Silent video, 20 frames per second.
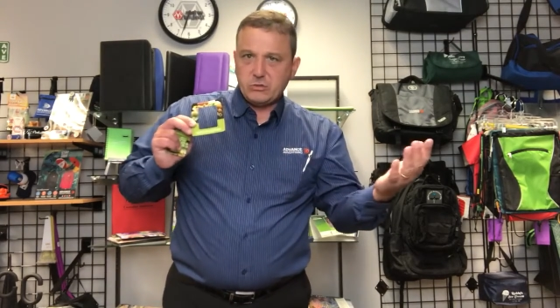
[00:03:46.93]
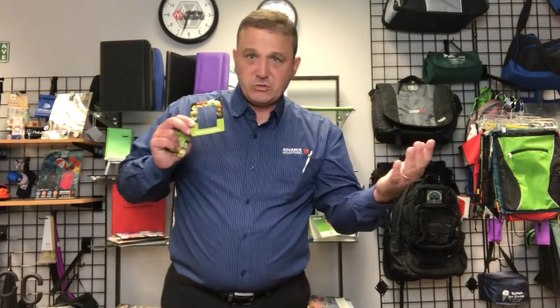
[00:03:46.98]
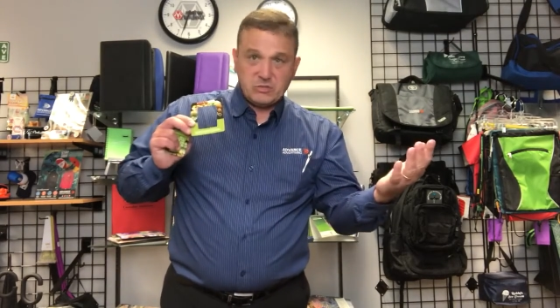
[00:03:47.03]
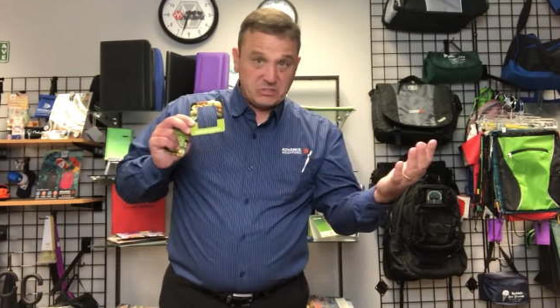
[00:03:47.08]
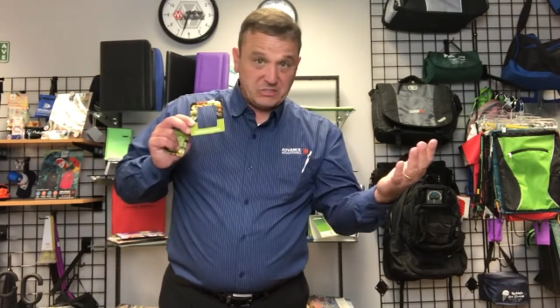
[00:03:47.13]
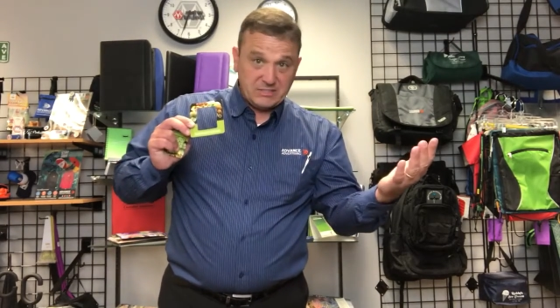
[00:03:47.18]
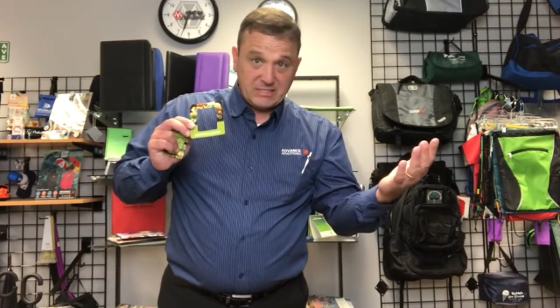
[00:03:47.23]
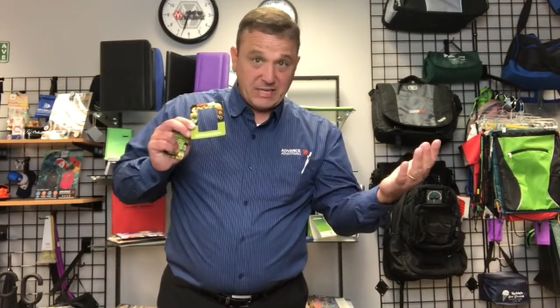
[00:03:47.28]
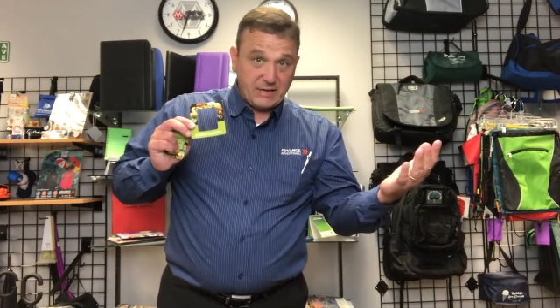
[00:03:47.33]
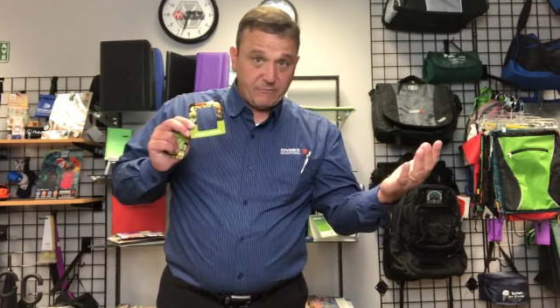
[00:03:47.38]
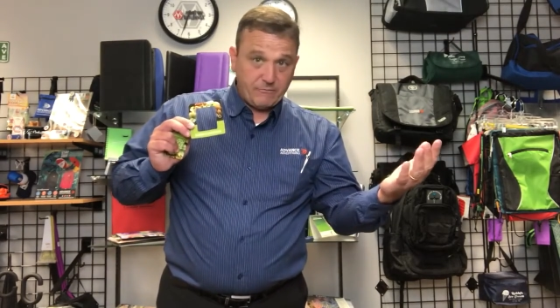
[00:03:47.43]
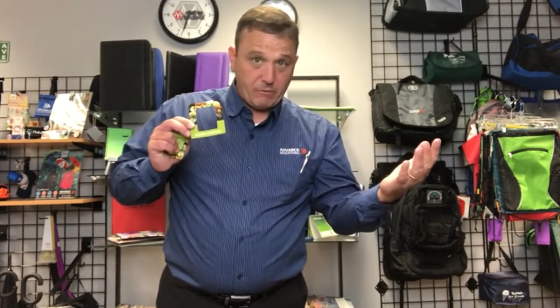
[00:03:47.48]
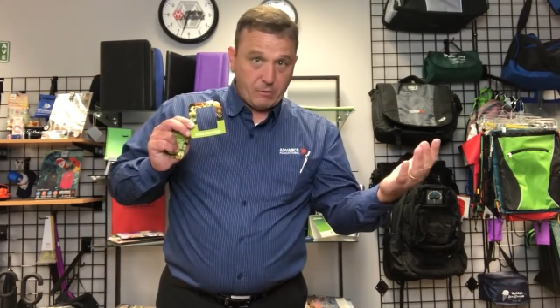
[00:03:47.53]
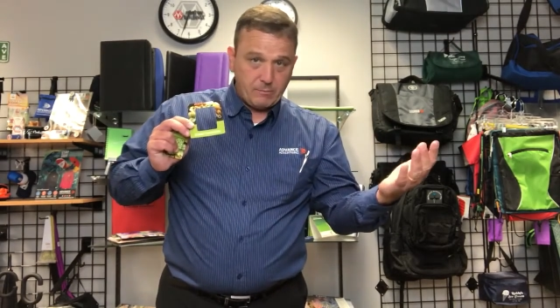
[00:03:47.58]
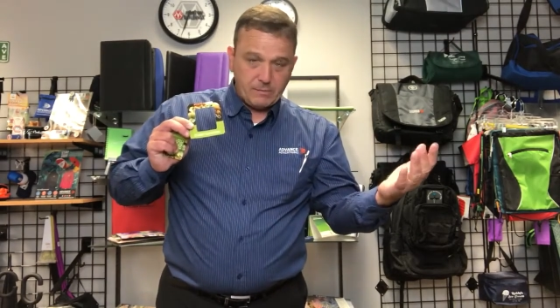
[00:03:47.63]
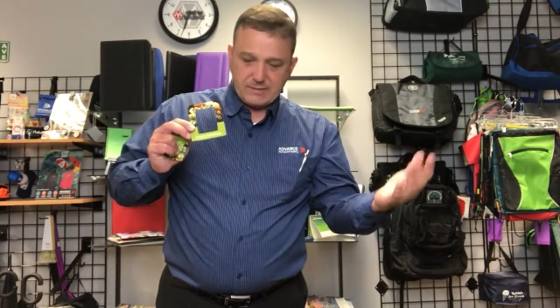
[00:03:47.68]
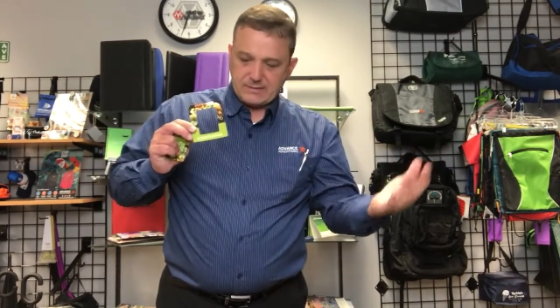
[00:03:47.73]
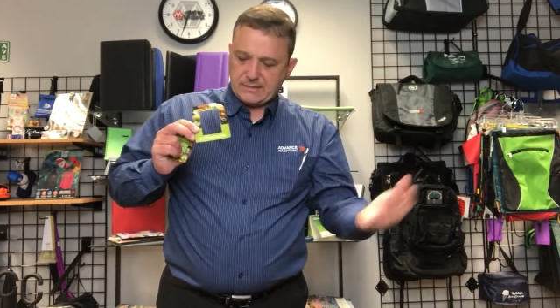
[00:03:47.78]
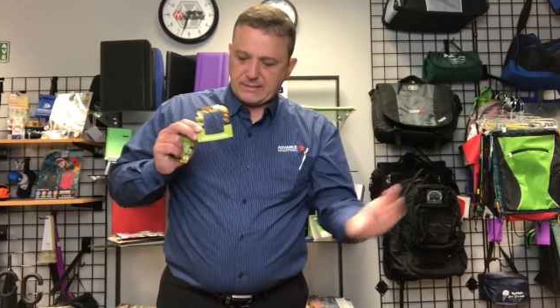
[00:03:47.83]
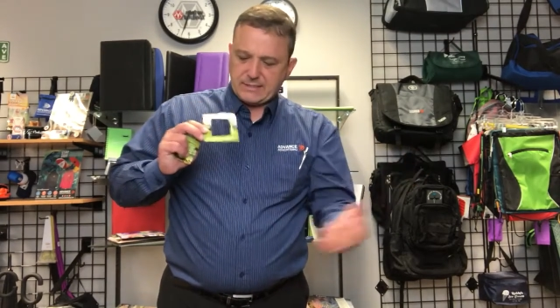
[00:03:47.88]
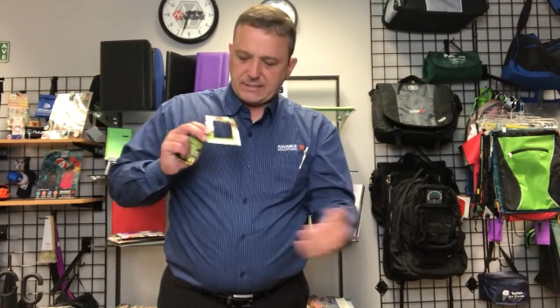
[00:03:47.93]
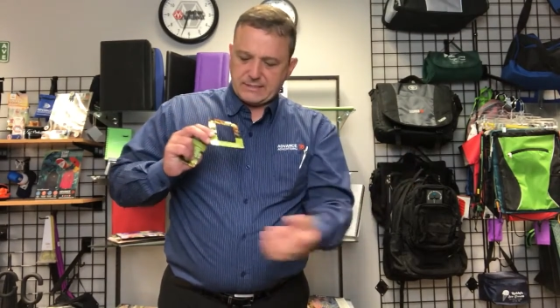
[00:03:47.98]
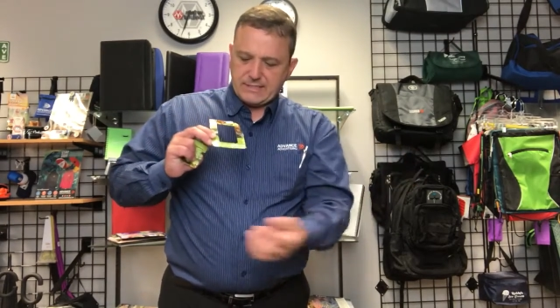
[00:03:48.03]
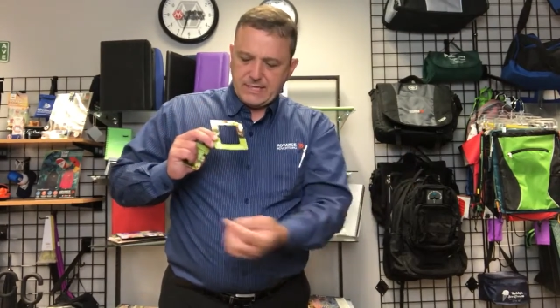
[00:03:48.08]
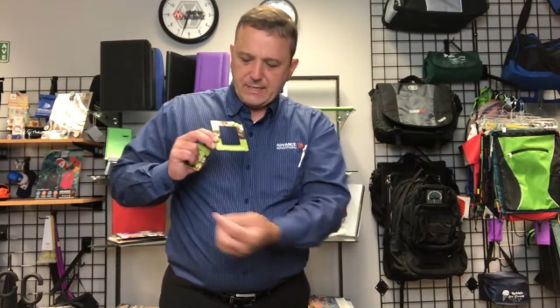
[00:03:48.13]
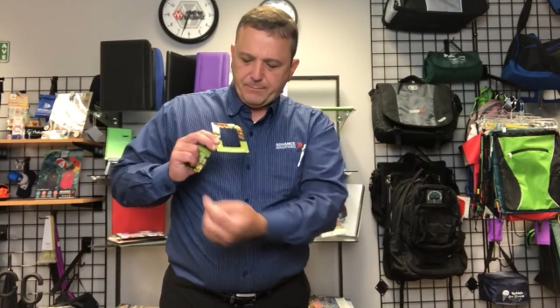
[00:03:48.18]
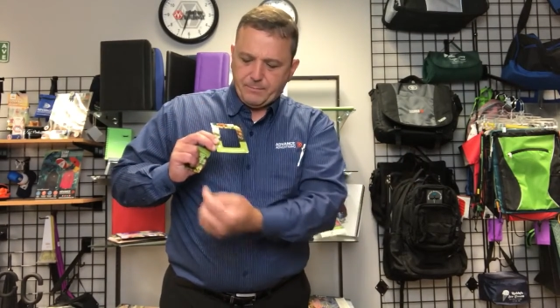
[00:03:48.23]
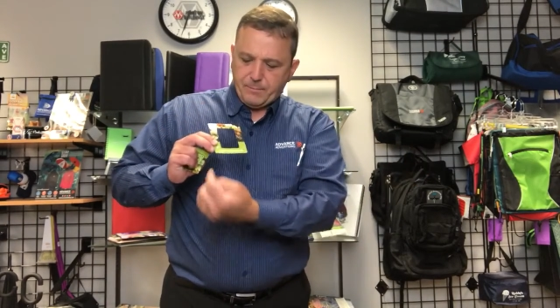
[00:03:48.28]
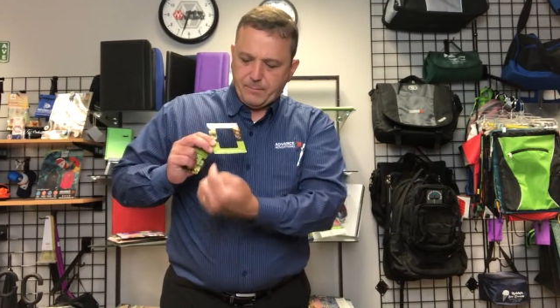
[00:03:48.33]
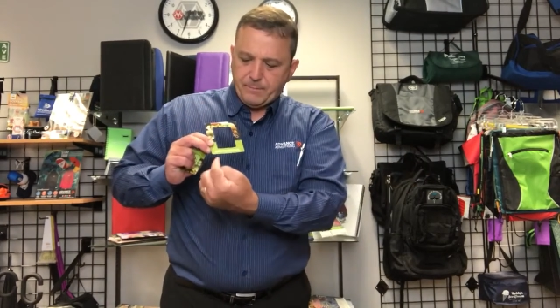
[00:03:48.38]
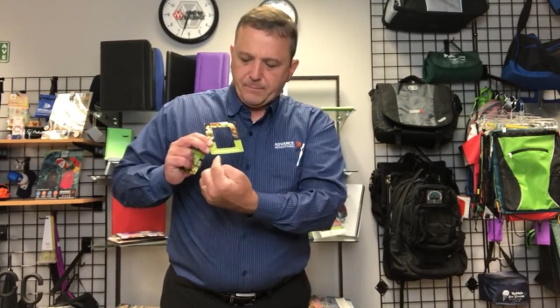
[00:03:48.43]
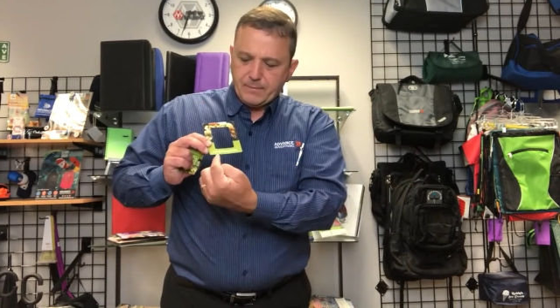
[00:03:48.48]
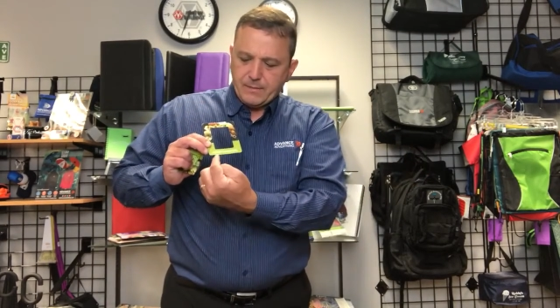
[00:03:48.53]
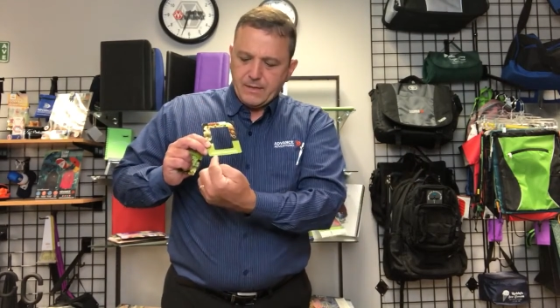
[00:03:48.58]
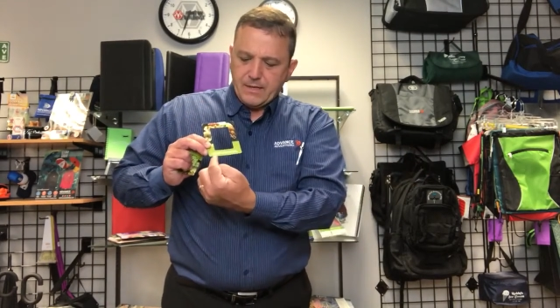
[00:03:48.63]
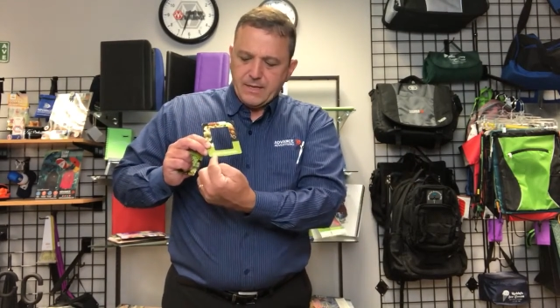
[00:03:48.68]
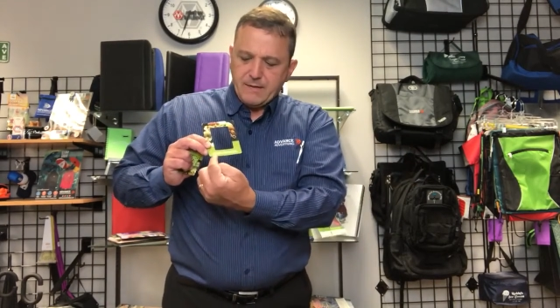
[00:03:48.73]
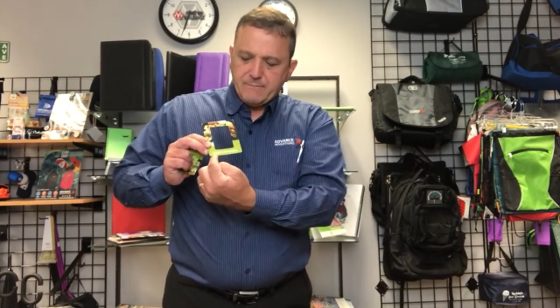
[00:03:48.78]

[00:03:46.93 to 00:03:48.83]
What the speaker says: using State Farm as an example,